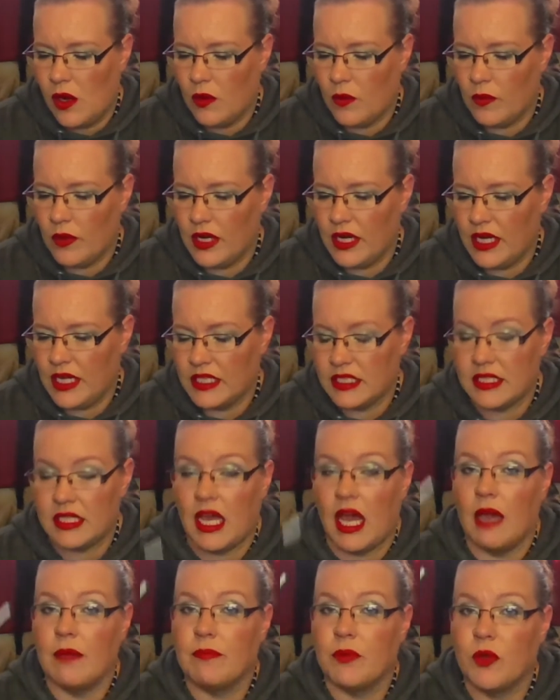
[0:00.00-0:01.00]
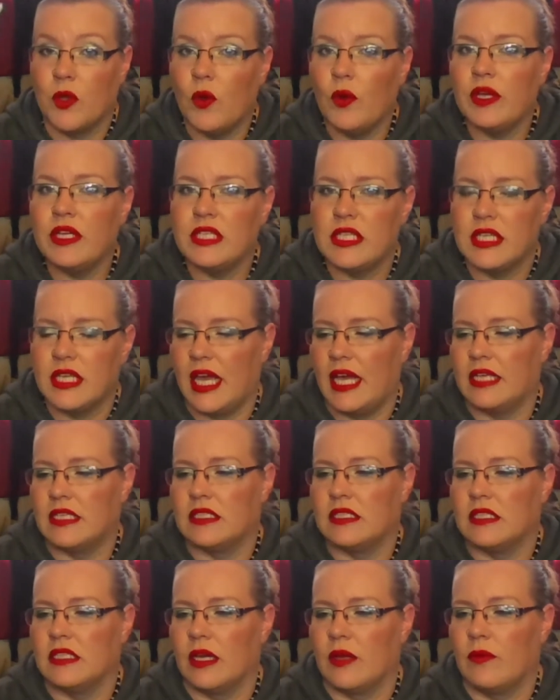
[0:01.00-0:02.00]
what it is. I'm going to
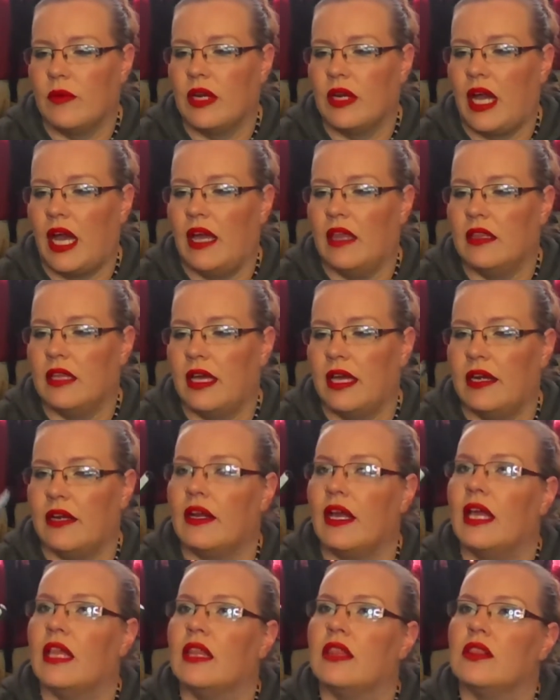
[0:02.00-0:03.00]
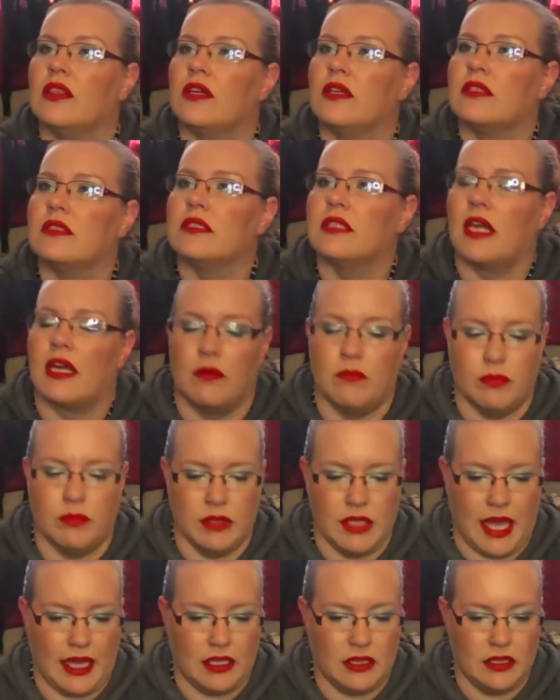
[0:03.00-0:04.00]
guess liquid eyeliner. It looks like a
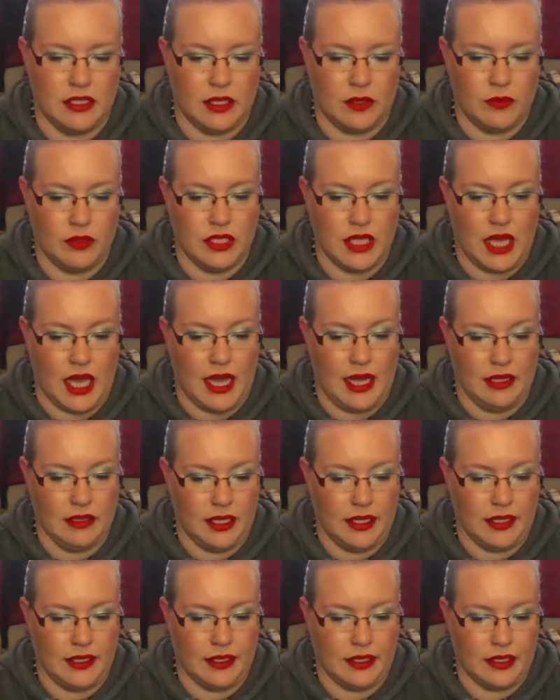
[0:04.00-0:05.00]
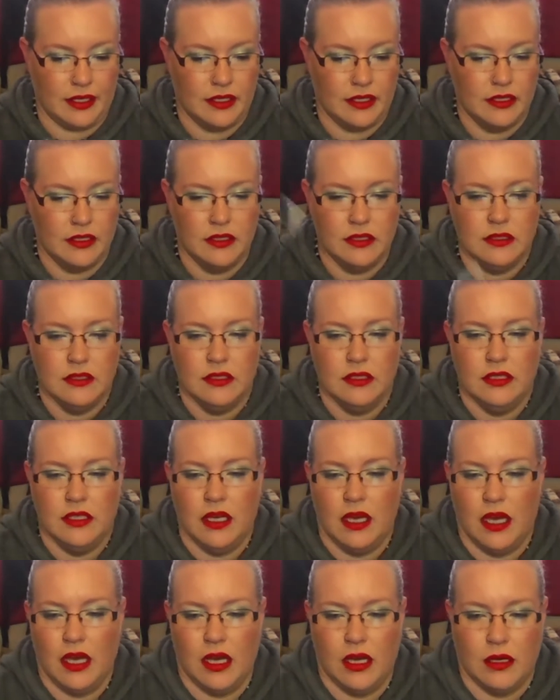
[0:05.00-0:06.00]
black liquid
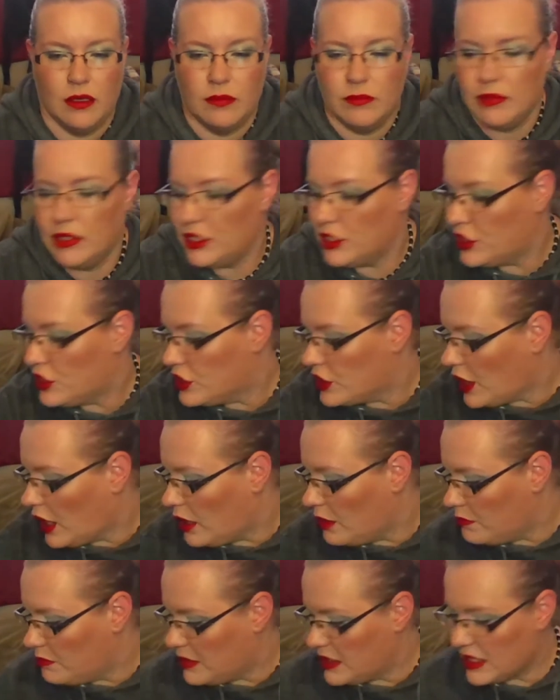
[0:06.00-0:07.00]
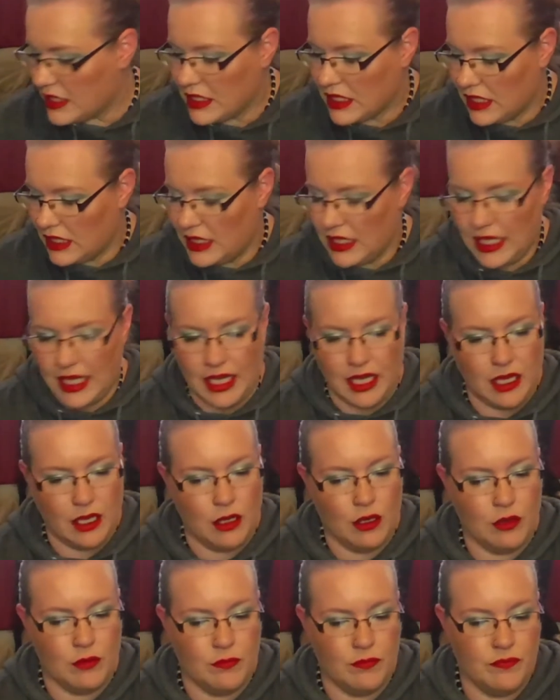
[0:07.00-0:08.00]
eyeliner. Um, a Shop Miss
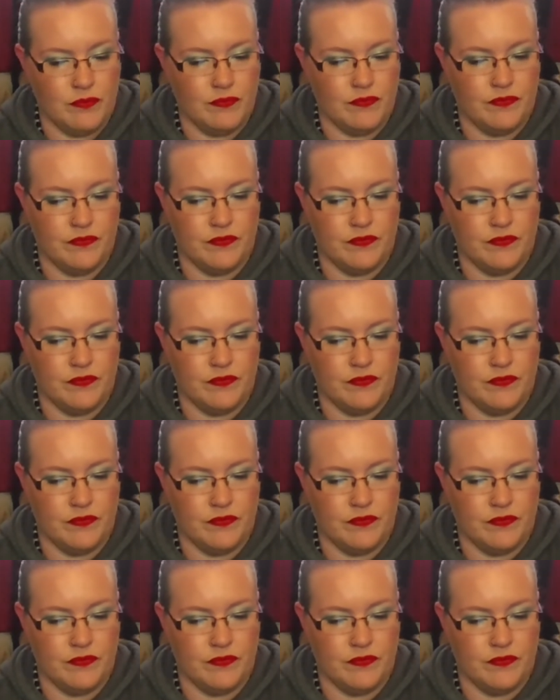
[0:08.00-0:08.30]
Glam